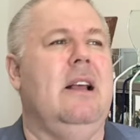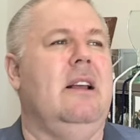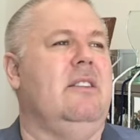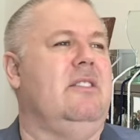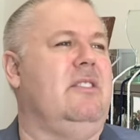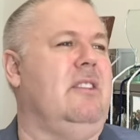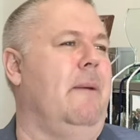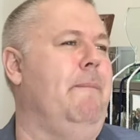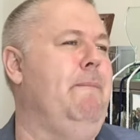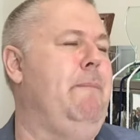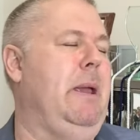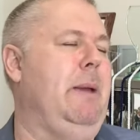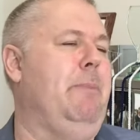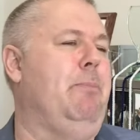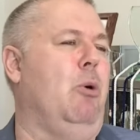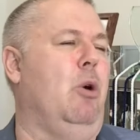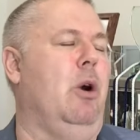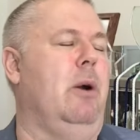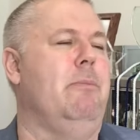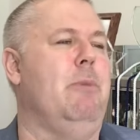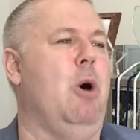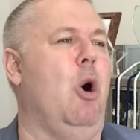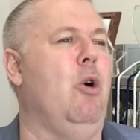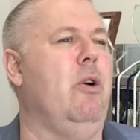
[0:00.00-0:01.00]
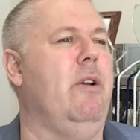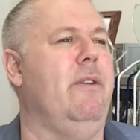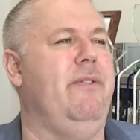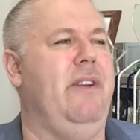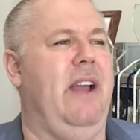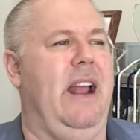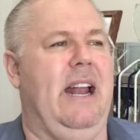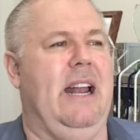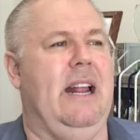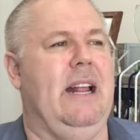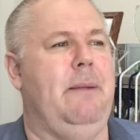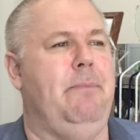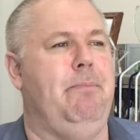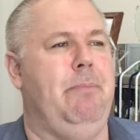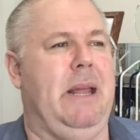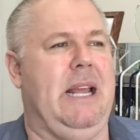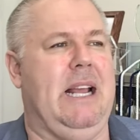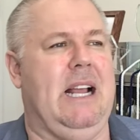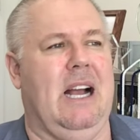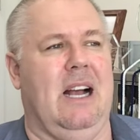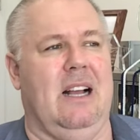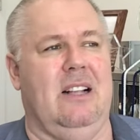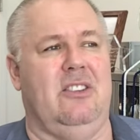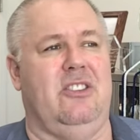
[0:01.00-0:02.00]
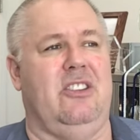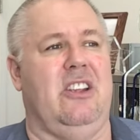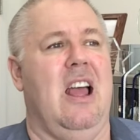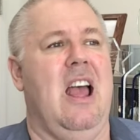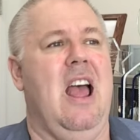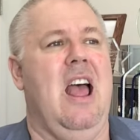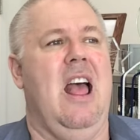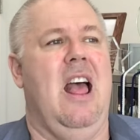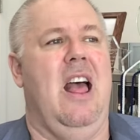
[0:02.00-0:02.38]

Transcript: Some people are motivated because,